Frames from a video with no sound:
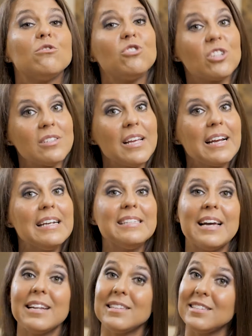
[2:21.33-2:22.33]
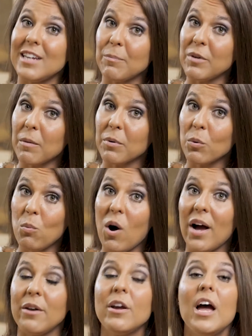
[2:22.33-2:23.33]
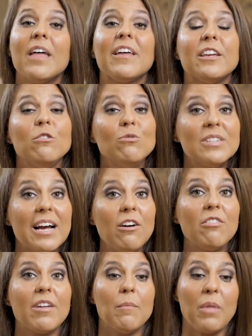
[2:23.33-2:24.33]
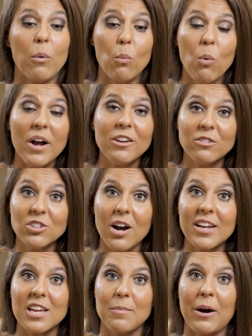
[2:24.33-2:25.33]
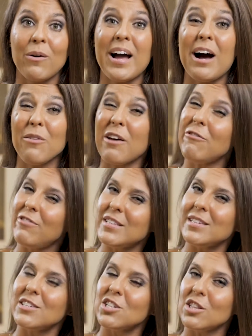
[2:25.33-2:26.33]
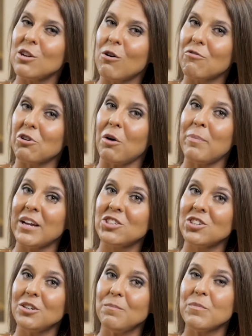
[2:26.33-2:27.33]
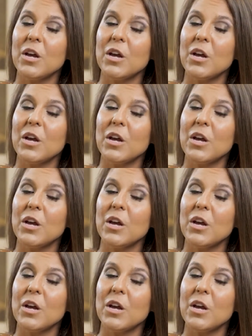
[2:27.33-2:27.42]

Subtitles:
just like I said in step number one, that you tell them that what you're talking about, how that fits into the overall picture.